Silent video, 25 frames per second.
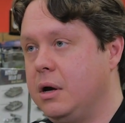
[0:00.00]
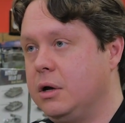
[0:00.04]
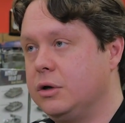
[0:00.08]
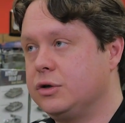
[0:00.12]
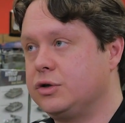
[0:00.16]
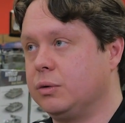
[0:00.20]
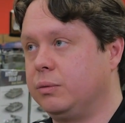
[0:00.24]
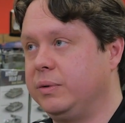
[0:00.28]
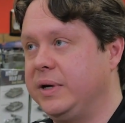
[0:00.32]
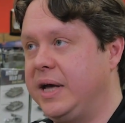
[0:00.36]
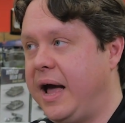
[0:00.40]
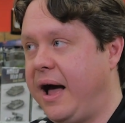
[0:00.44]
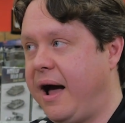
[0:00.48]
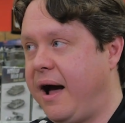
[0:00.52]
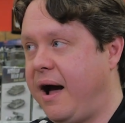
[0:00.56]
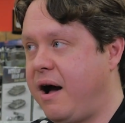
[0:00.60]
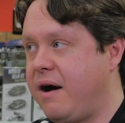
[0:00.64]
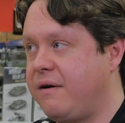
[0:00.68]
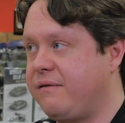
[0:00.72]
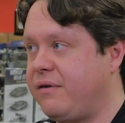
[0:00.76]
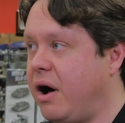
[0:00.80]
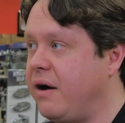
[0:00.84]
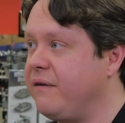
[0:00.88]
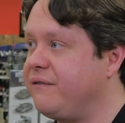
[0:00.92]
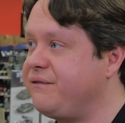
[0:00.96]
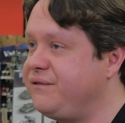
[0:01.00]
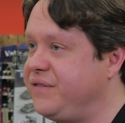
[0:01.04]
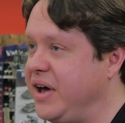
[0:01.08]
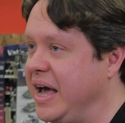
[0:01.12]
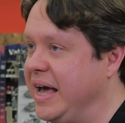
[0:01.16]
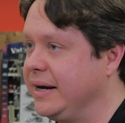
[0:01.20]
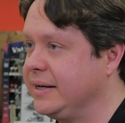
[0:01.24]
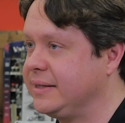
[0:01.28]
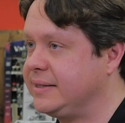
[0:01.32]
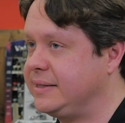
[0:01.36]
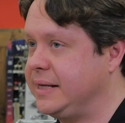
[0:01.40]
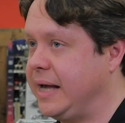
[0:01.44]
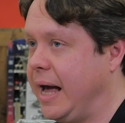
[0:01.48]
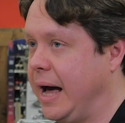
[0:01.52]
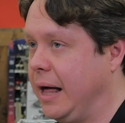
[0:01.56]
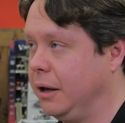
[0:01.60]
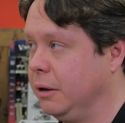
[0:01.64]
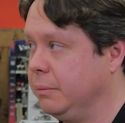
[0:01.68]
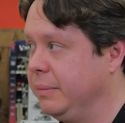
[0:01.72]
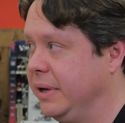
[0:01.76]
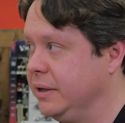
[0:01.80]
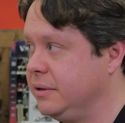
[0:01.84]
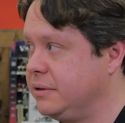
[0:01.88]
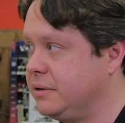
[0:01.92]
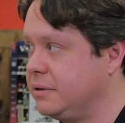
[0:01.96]
So we have a fantasy
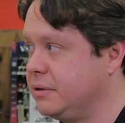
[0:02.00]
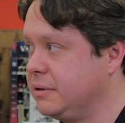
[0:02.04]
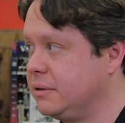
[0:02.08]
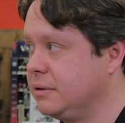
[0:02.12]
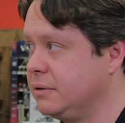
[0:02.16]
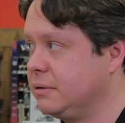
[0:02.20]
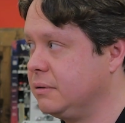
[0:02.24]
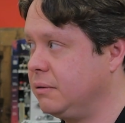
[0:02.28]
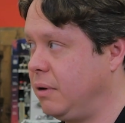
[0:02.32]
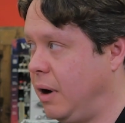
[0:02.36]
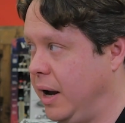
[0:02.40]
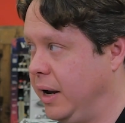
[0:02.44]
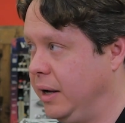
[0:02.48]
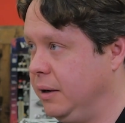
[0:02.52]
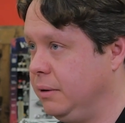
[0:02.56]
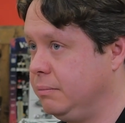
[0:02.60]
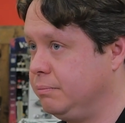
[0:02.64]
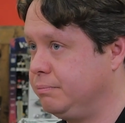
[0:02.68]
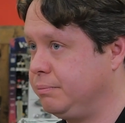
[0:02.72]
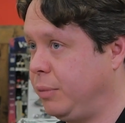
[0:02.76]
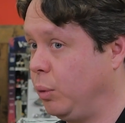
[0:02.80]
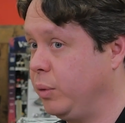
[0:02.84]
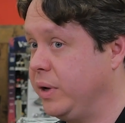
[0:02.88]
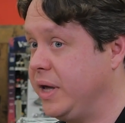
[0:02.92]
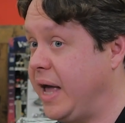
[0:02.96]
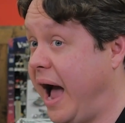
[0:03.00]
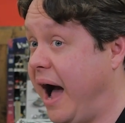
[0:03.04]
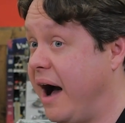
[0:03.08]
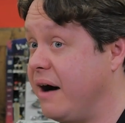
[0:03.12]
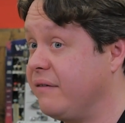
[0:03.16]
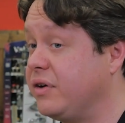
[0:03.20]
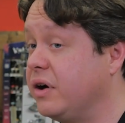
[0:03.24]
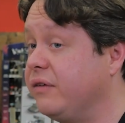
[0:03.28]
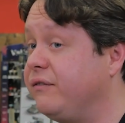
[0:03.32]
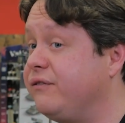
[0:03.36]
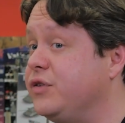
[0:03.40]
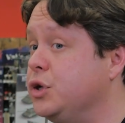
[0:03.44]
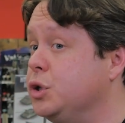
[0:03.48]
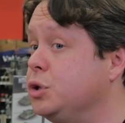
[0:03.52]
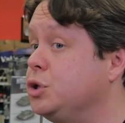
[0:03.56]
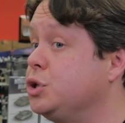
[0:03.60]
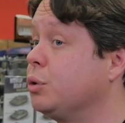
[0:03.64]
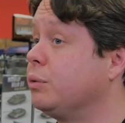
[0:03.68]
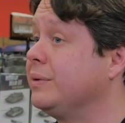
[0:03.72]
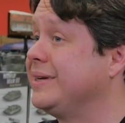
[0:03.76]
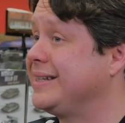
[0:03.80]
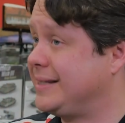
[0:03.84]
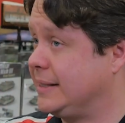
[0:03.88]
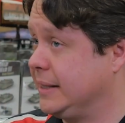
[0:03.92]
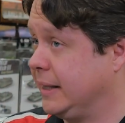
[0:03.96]
element, right? But we have a
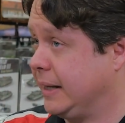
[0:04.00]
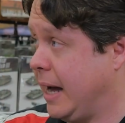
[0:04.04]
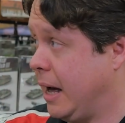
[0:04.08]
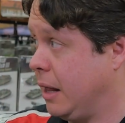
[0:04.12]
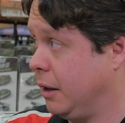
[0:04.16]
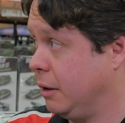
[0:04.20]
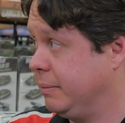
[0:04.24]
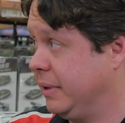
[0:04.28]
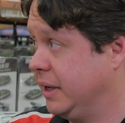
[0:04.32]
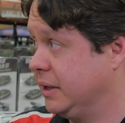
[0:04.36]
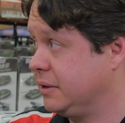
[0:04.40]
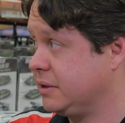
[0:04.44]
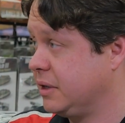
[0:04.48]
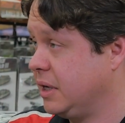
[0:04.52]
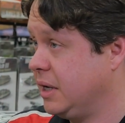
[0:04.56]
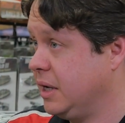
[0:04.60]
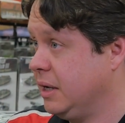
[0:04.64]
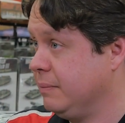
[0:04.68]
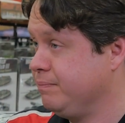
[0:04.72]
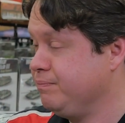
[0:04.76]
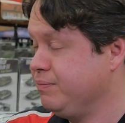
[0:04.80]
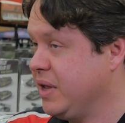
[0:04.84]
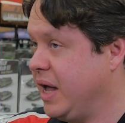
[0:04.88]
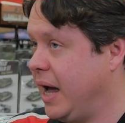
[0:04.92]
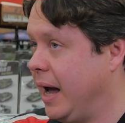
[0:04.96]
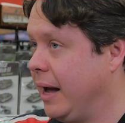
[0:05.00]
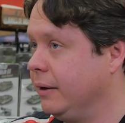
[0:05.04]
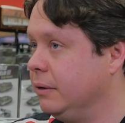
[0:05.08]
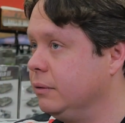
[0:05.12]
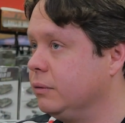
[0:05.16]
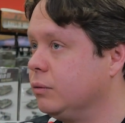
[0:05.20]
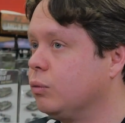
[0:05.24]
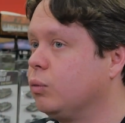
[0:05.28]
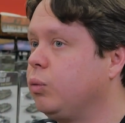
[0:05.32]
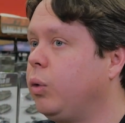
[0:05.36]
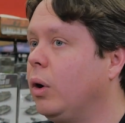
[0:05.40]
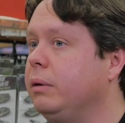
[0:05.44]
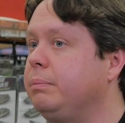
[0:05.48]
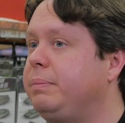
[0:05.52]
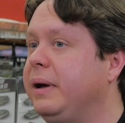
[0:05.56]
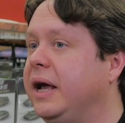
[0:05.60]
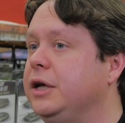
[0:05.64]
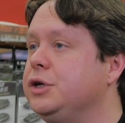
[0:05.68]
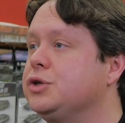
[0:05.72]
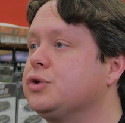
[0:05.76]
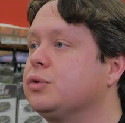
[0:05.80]
futuristic element. And one-page